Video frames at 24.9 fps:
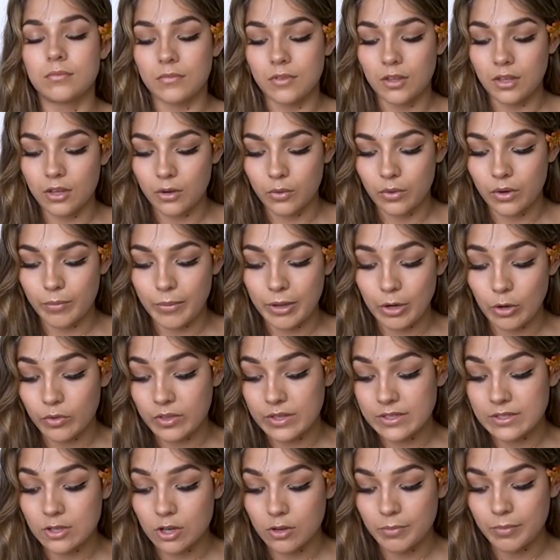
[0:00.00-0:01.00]
You know what I mean? Or
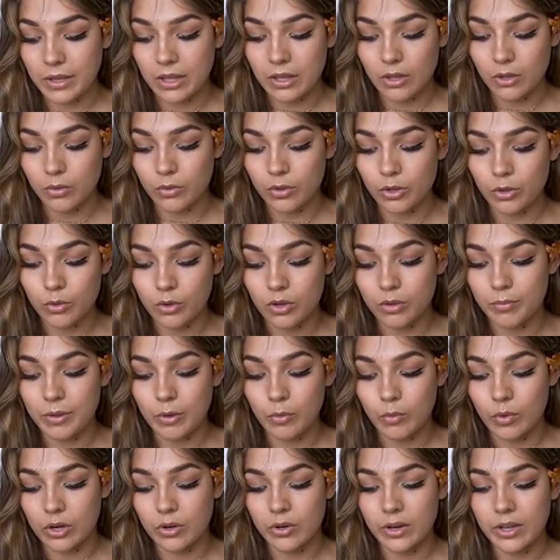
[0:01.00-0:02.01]
this could be you. You could
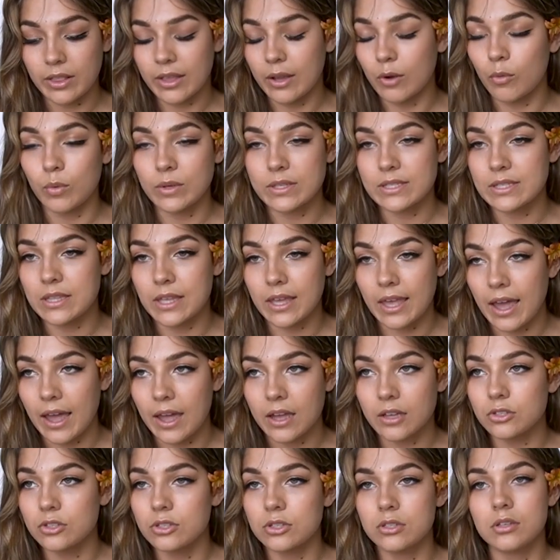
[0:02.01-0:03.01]
be wondering like, what's the
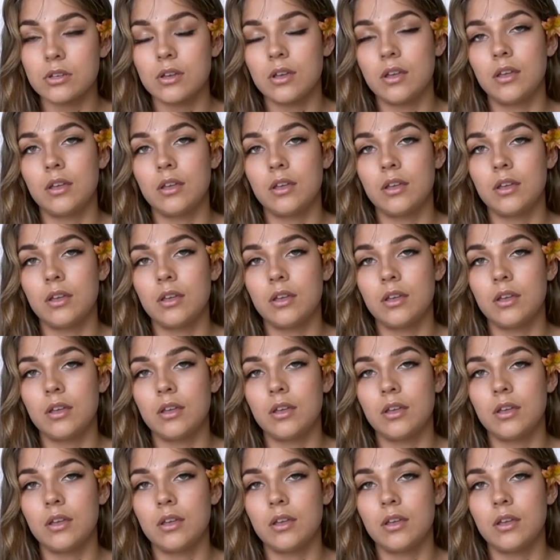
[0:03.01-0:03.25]
catch?